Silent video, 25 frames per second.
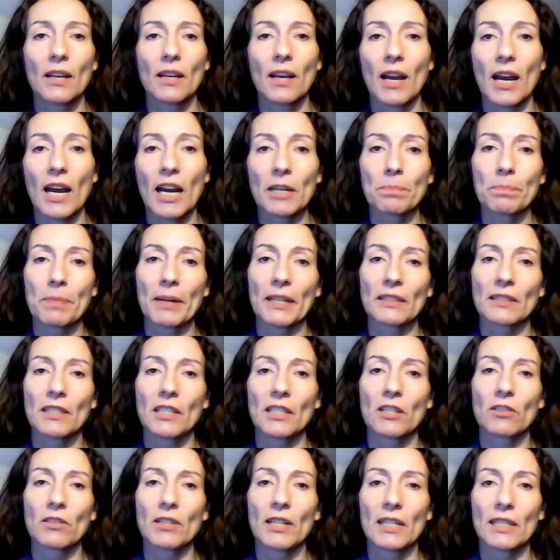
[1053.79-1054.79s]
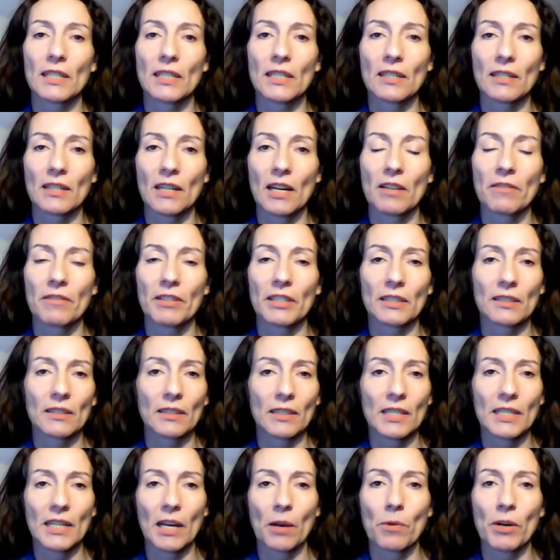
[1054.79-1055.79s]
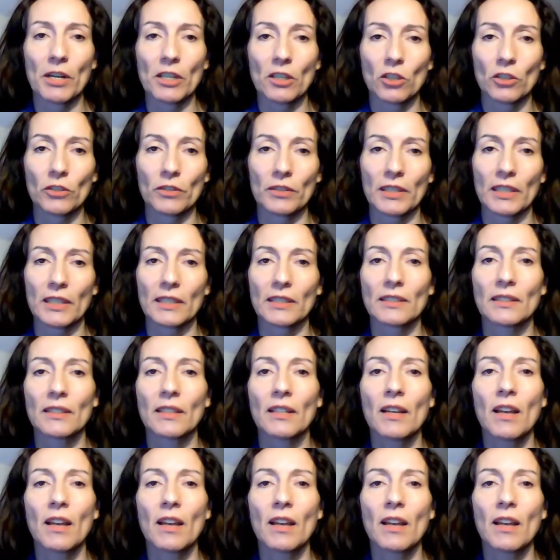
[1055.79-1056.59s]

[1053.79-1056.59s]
are particularly relevant in our context.